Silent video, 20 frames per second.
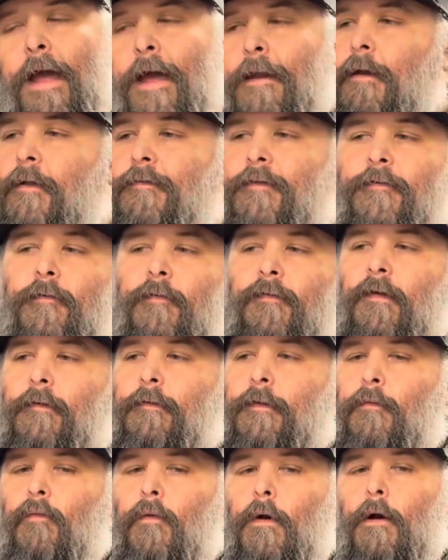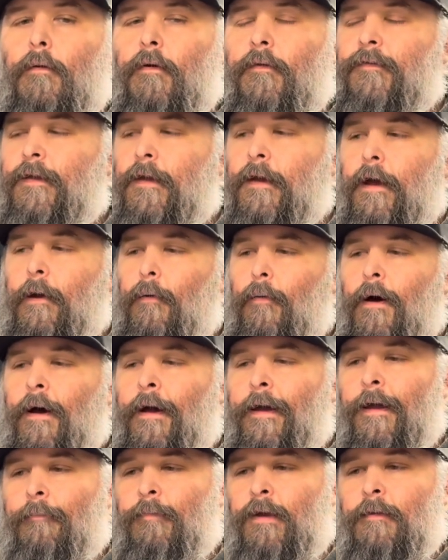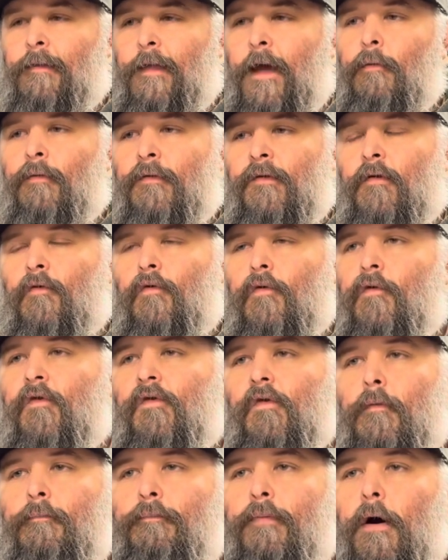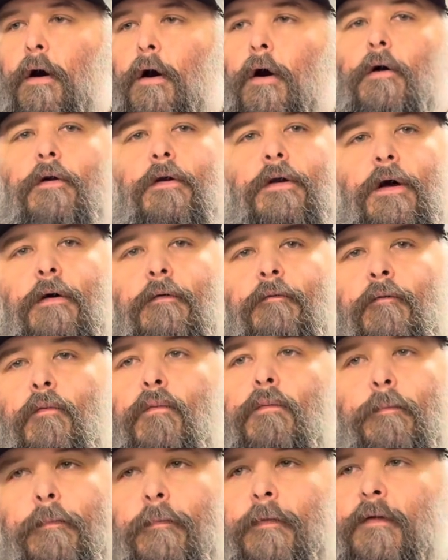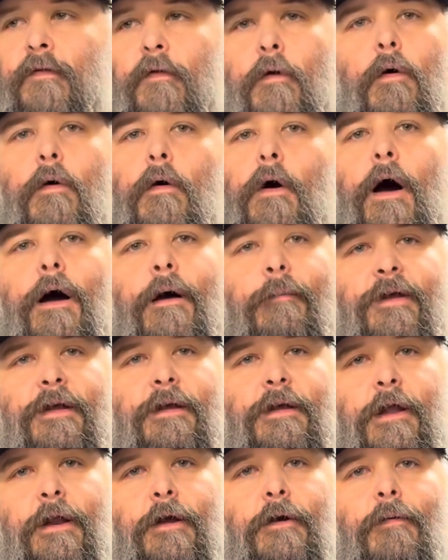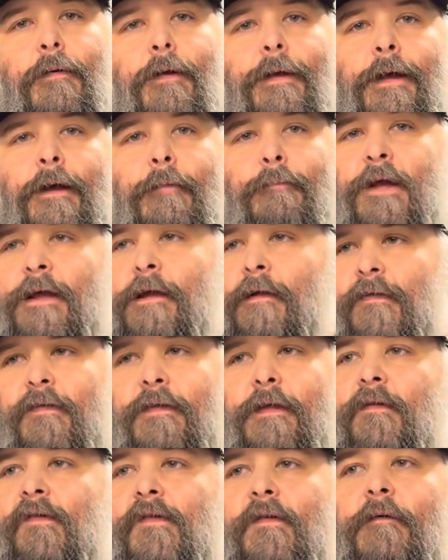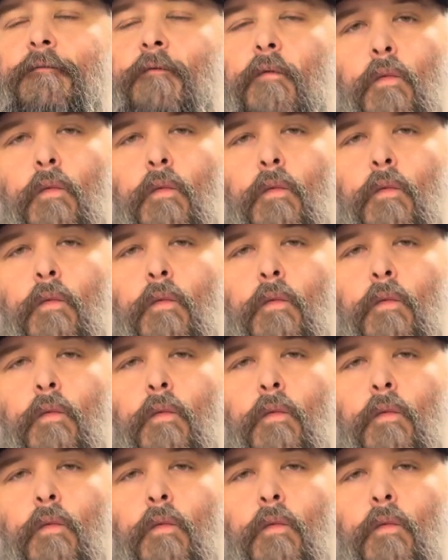And not that there's anything wrong with DIY. I mean, that was a crucial part of this whole hobby, because this stuff